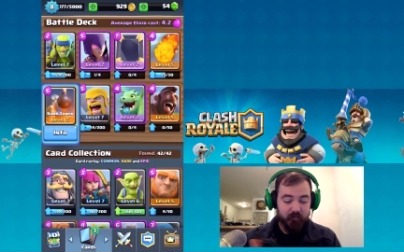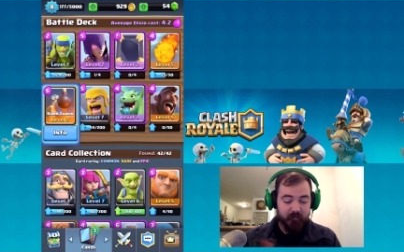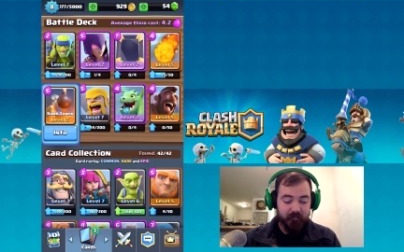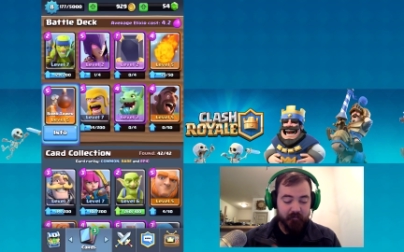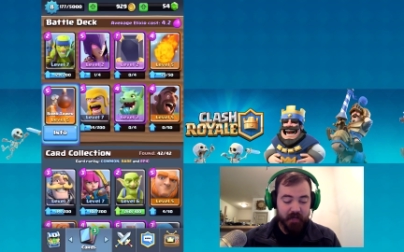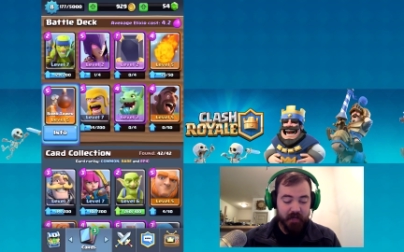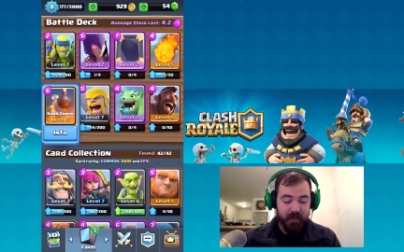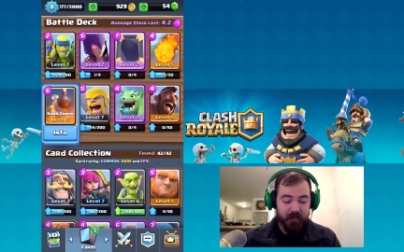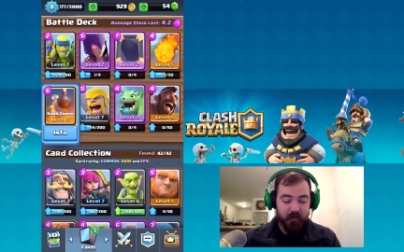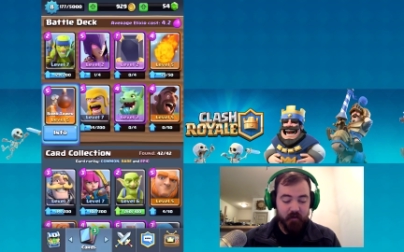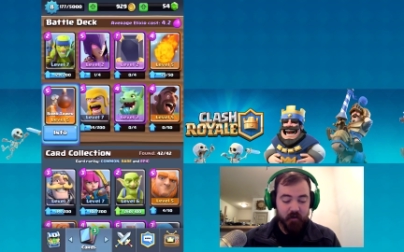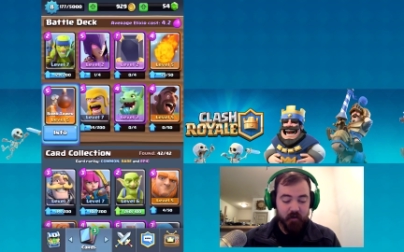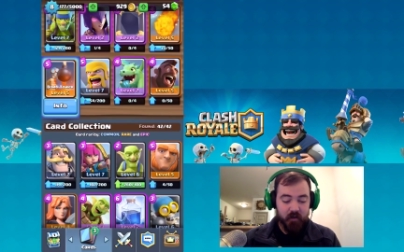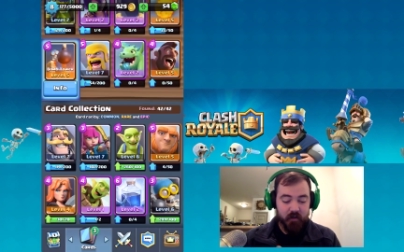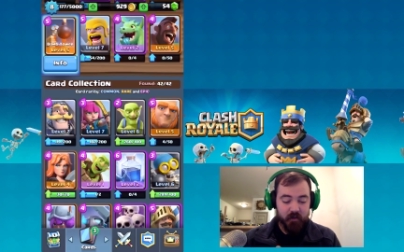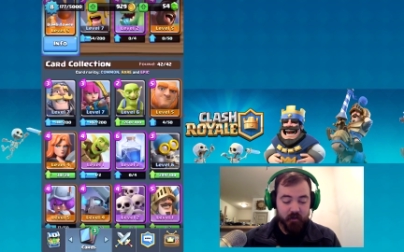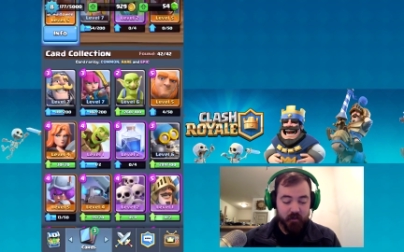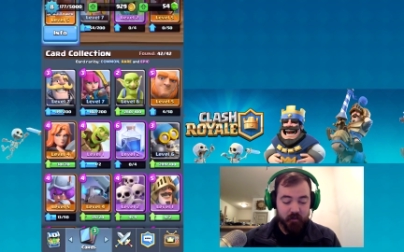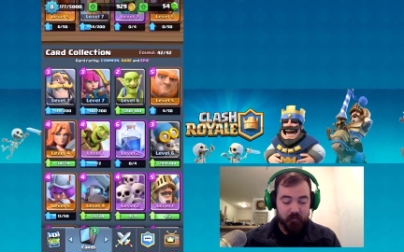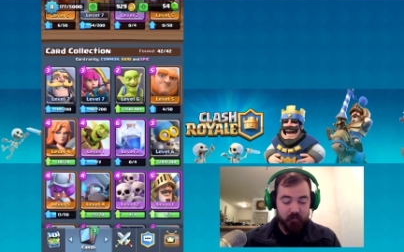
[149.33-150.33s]

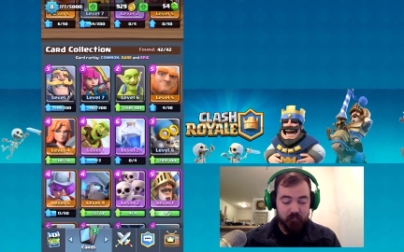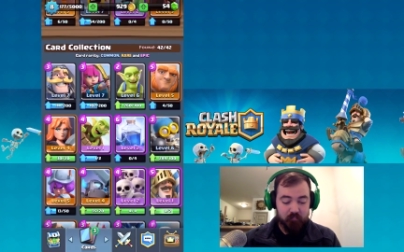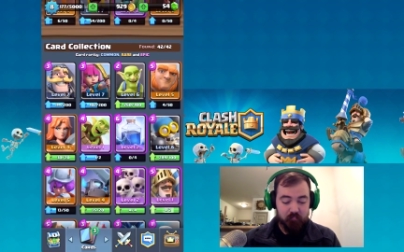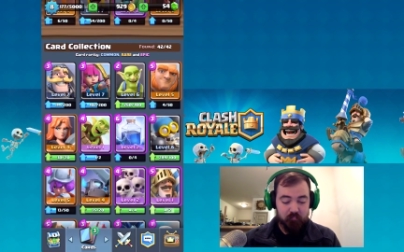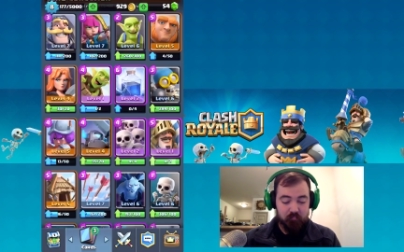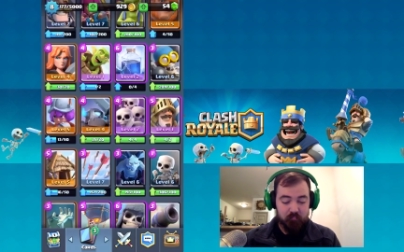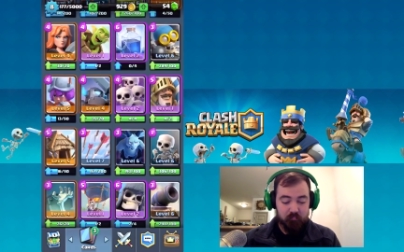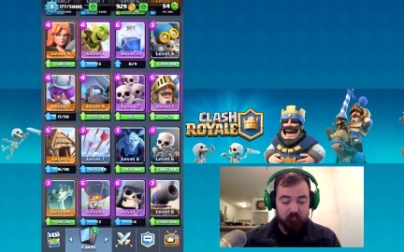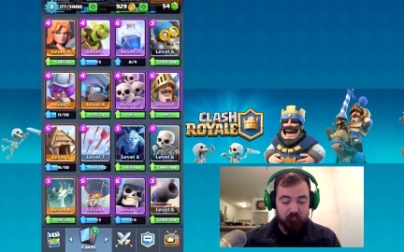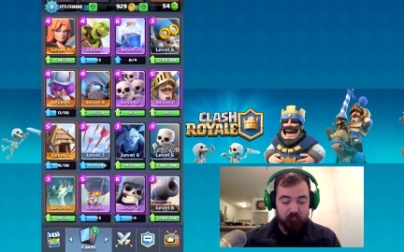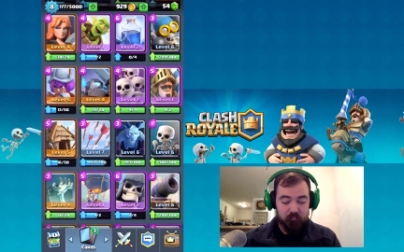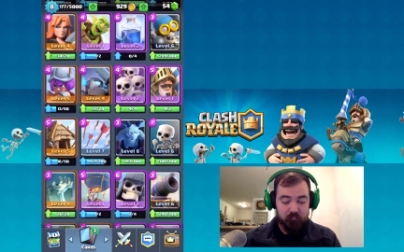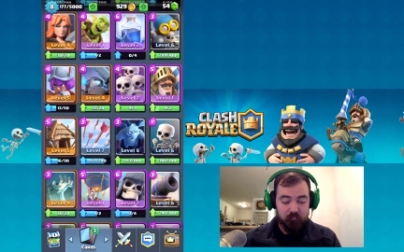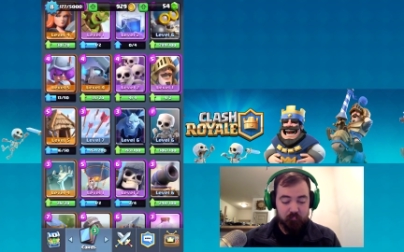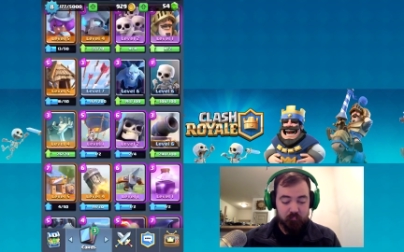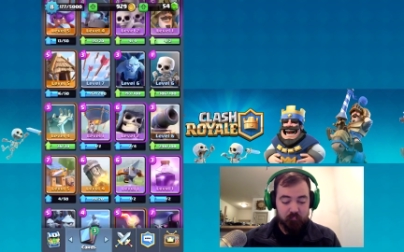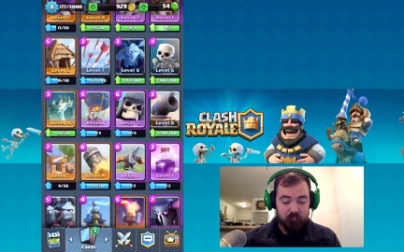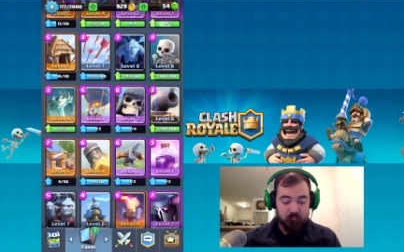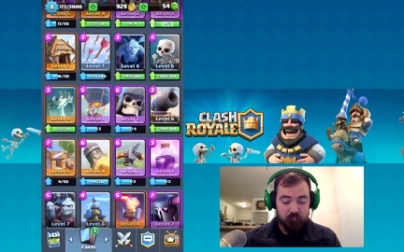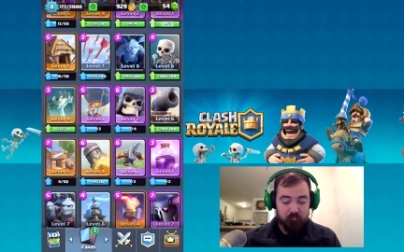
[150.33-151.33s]
5-cost
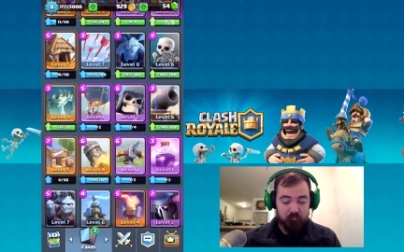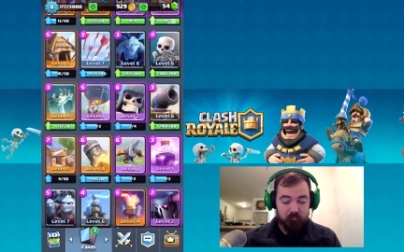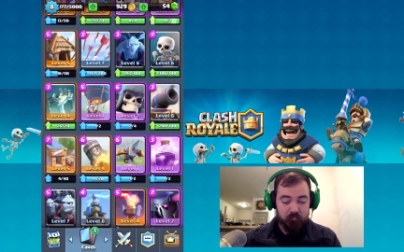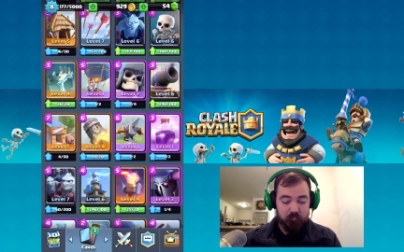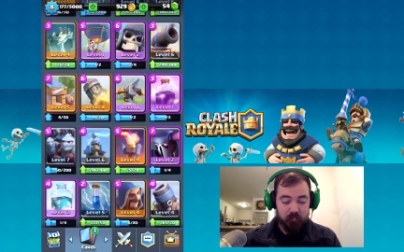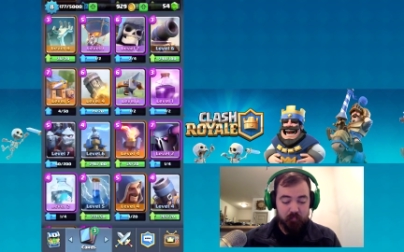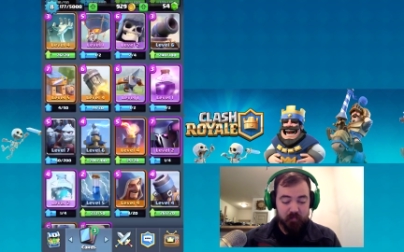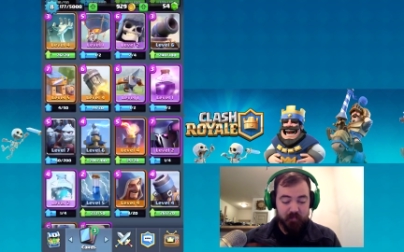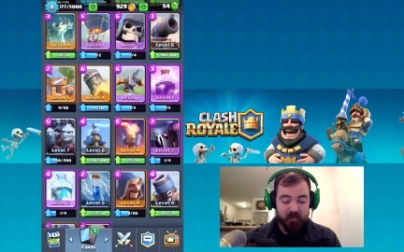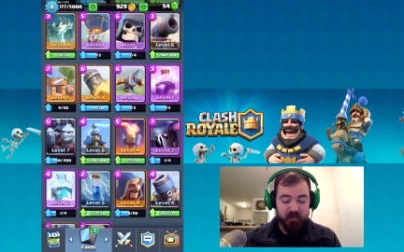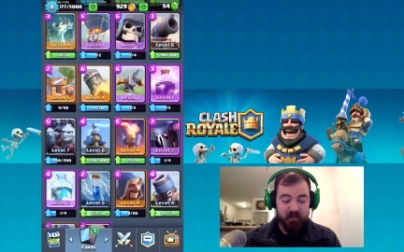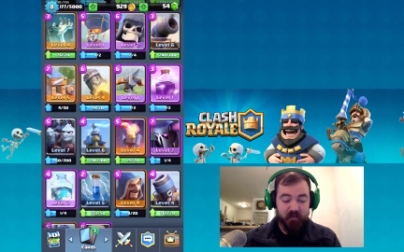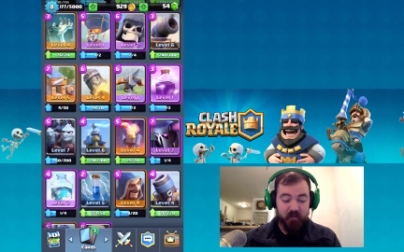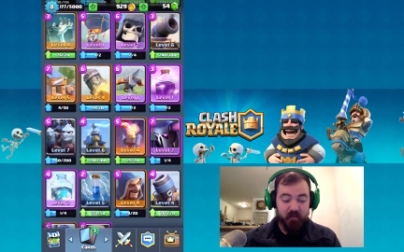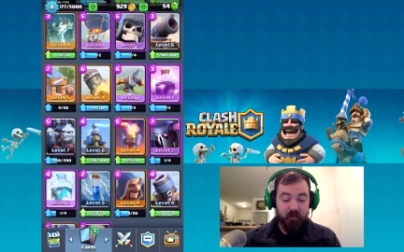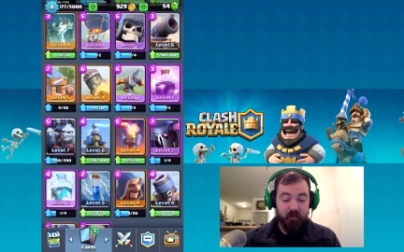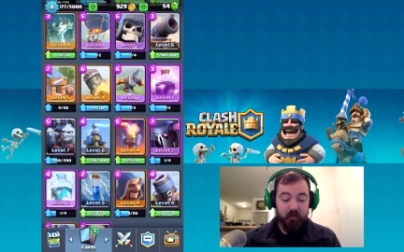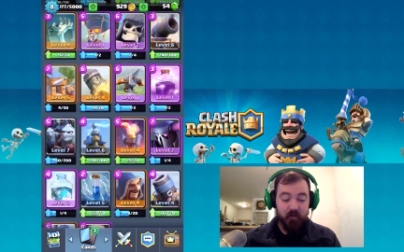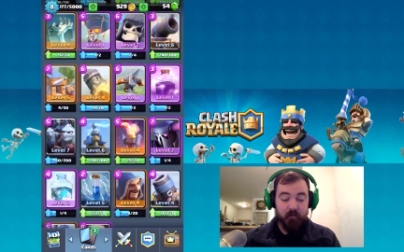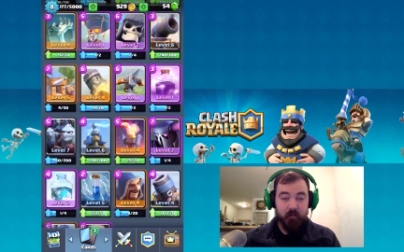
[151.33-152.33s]
defensive
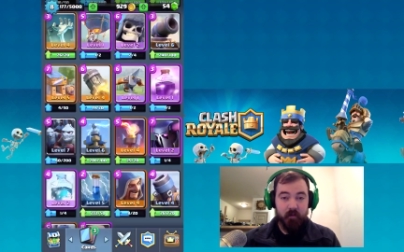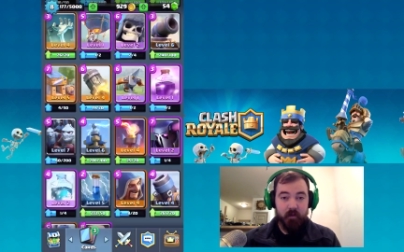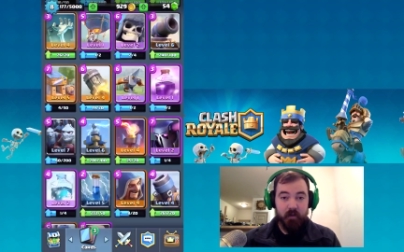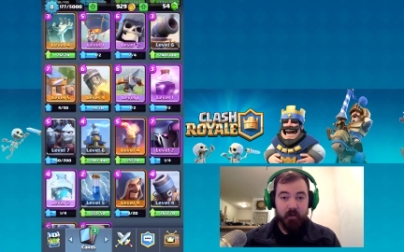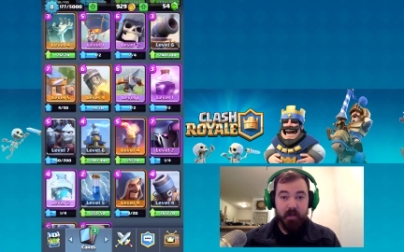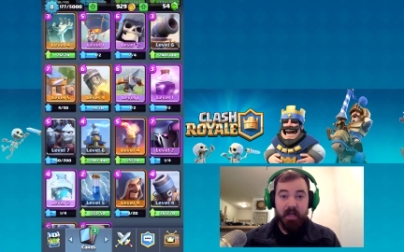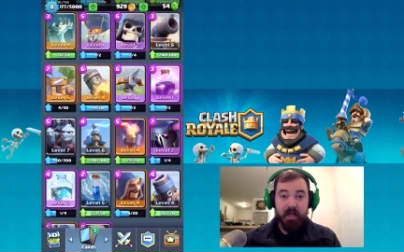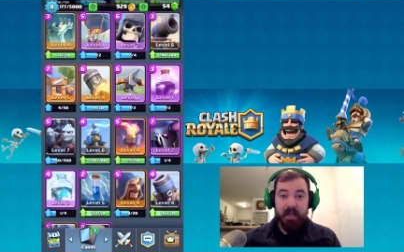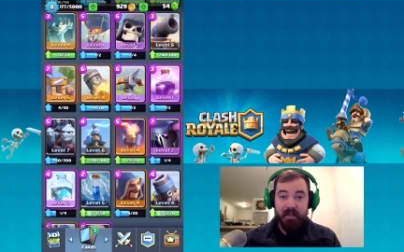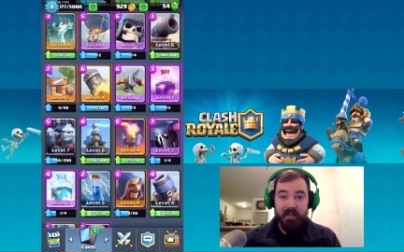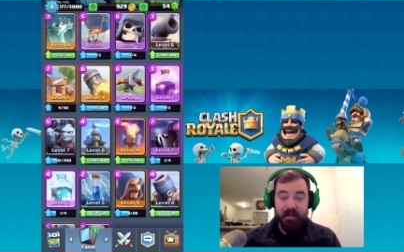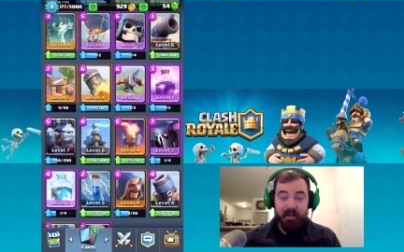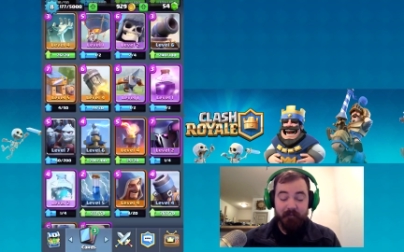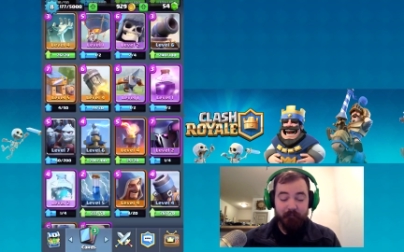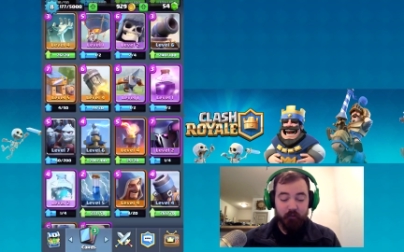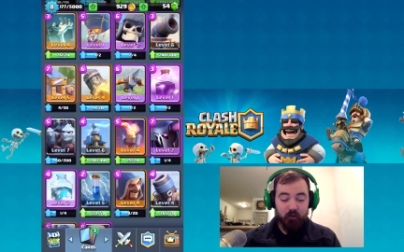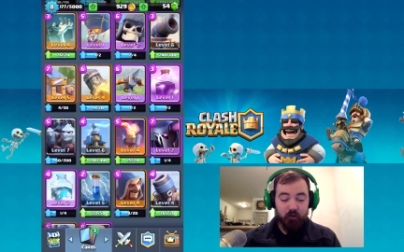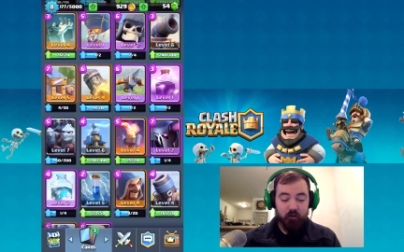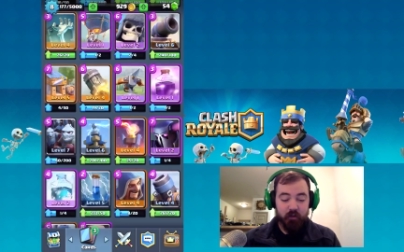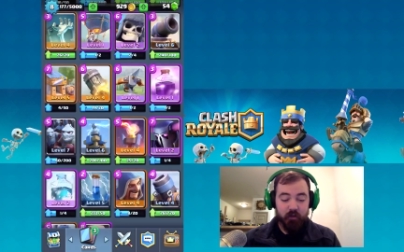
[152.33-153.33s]
unit, the
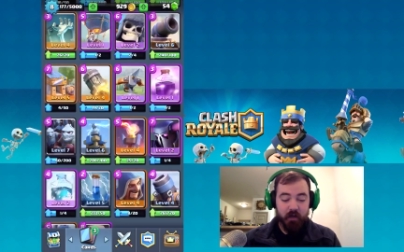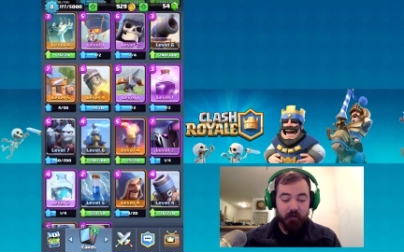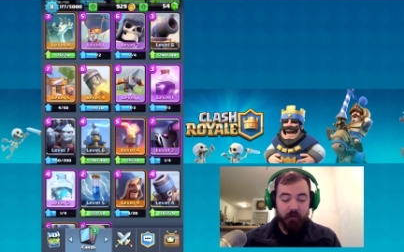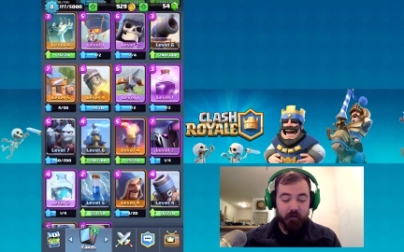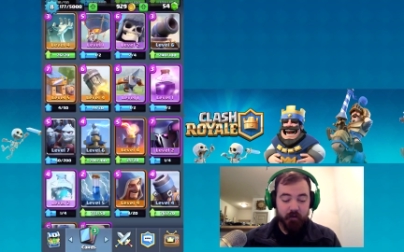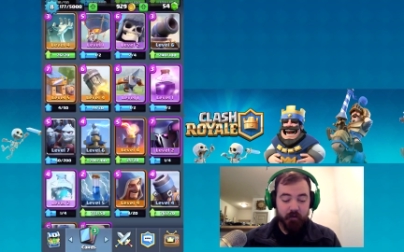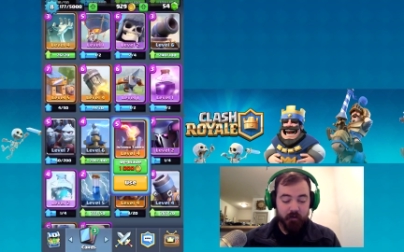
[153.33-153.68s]
Inferno Tower.